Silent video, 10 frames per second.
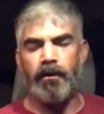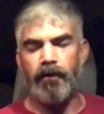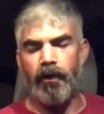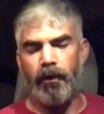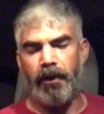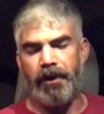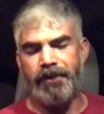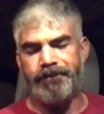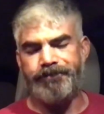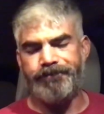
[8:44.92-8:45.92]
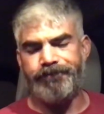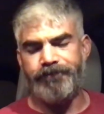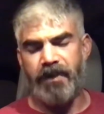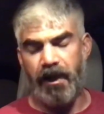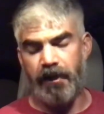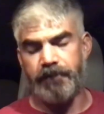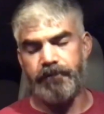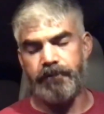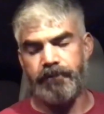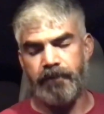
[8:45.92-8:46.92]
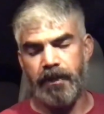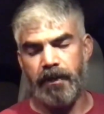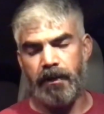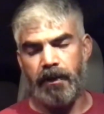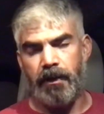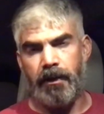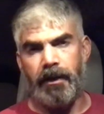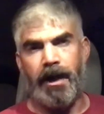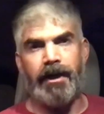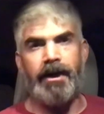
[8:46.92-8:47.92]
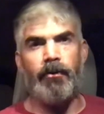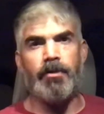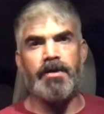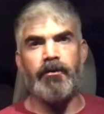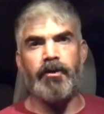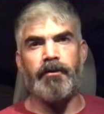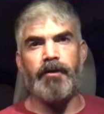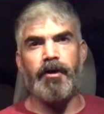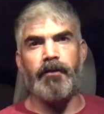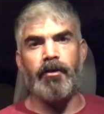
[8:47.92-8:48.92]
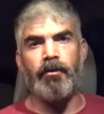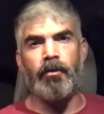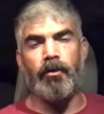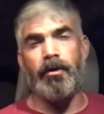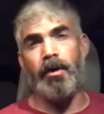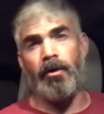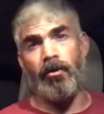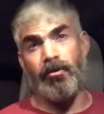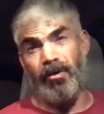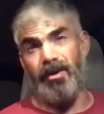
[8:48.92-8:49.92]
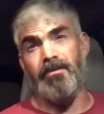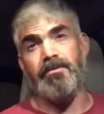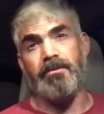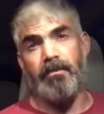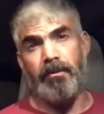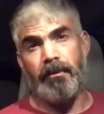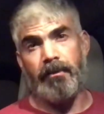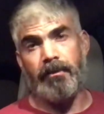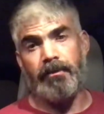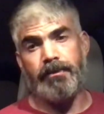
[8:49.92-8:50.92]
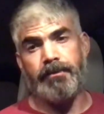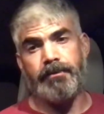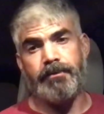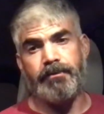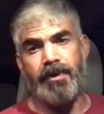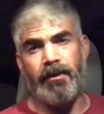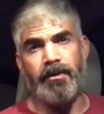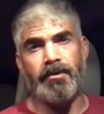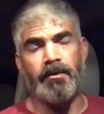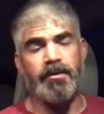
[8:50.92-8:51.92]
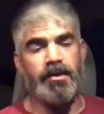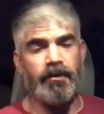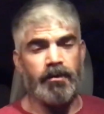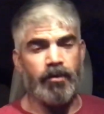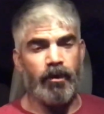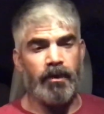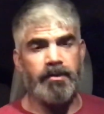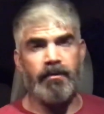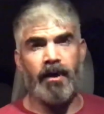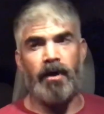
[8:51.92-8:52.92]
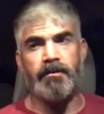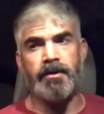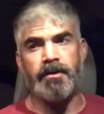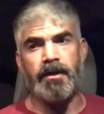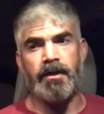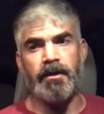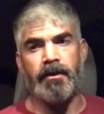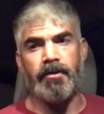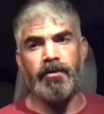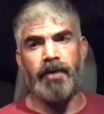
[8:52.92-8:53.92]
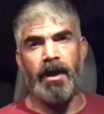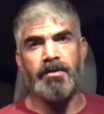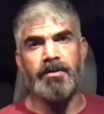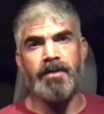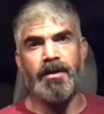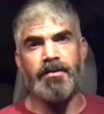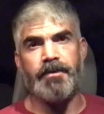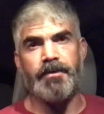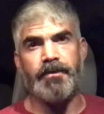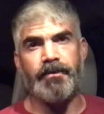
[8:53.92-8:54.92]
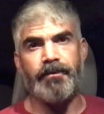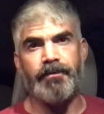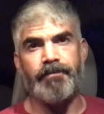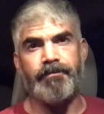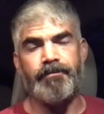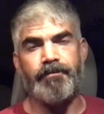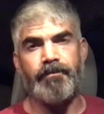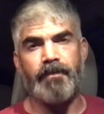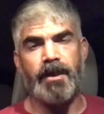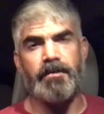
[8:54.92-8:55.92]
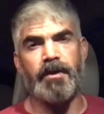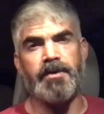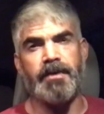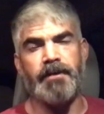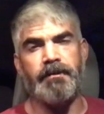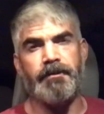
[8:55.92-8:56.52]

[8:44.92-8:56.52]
So, yeah. You got to eat what's ever in front of you, or do you? Maybe there's a little self-control that's involved, and that should be exercised. Thanks for listening.